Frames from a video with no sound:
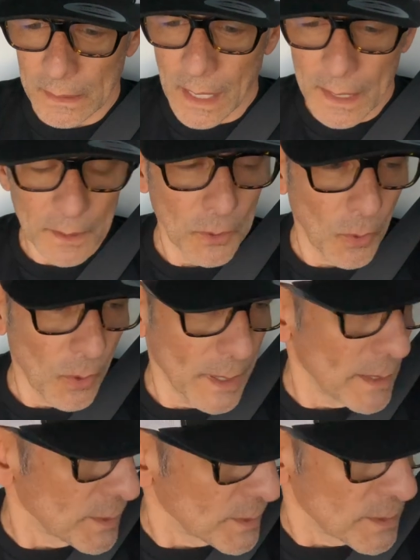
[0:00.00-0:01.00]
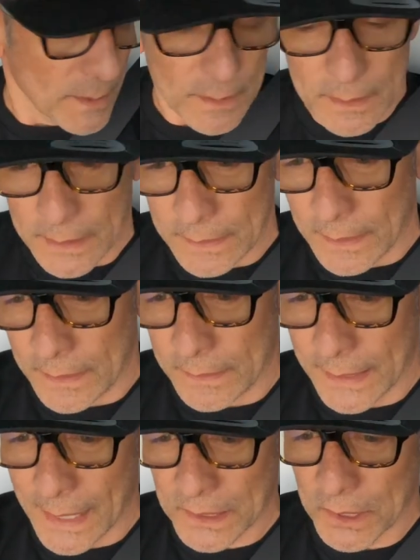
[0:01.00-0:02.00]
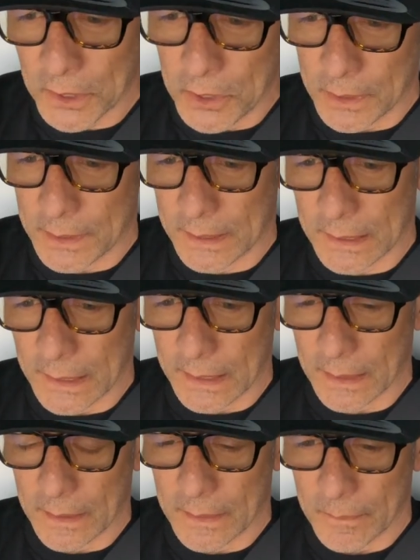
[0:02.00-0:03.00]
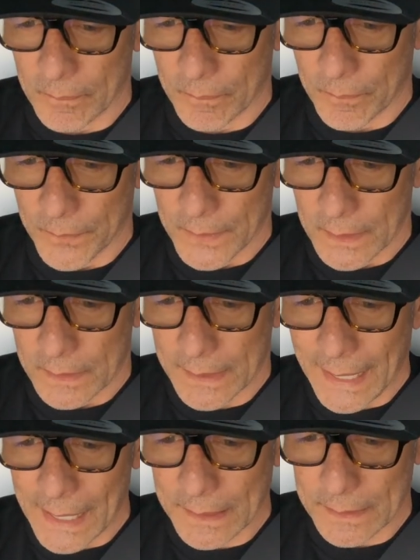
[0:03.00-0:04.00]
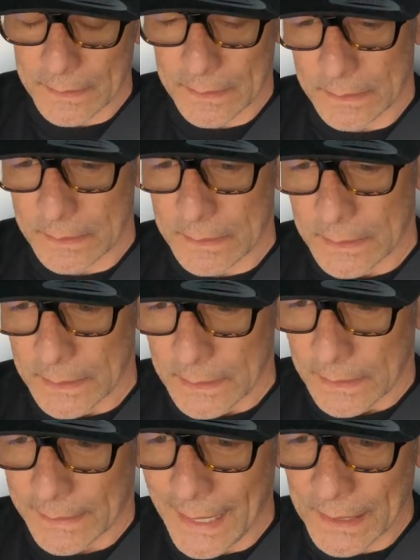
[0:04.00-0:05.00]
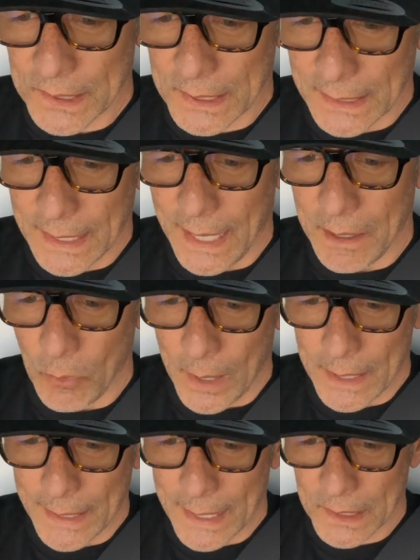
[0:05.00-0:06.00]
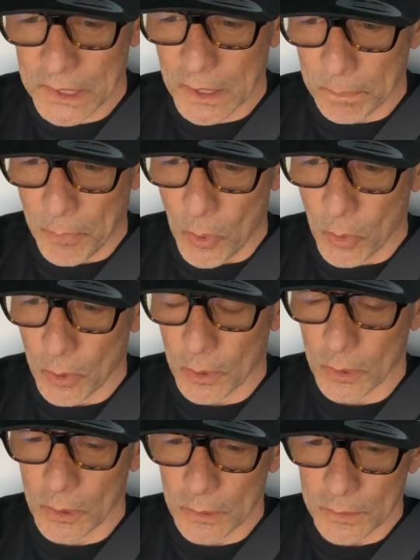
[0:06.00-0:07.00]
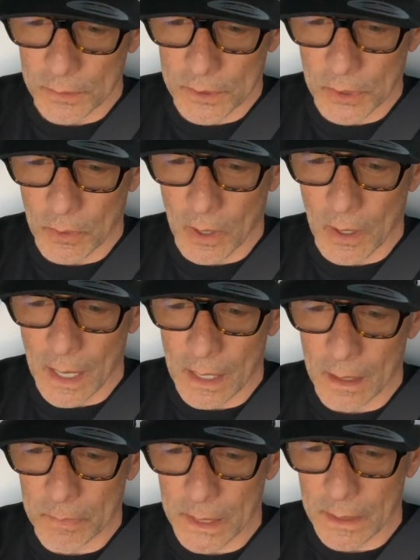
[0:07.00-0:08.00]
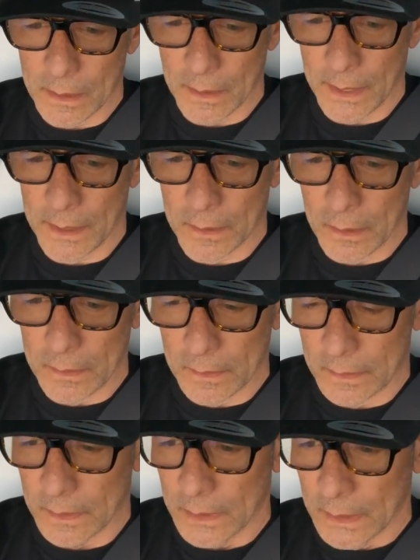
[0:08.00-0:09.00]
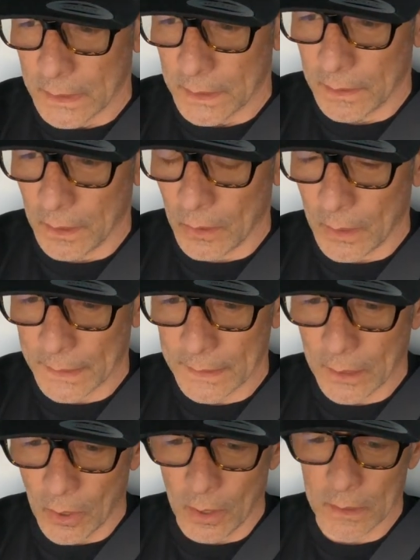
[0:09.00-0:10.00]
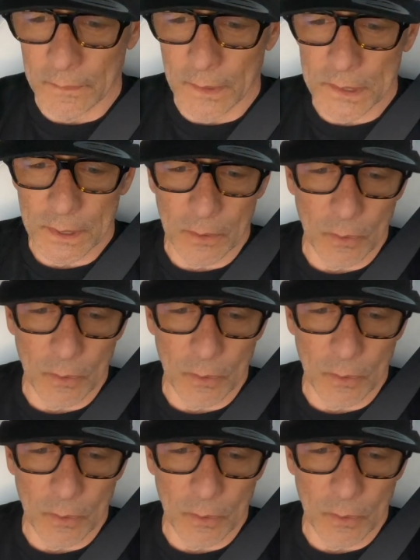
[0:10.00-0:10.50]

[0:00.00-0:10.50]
lot of noise. And that's a good thing. That is the gateway. That is the portal to our hobby. And, you know, I think all of us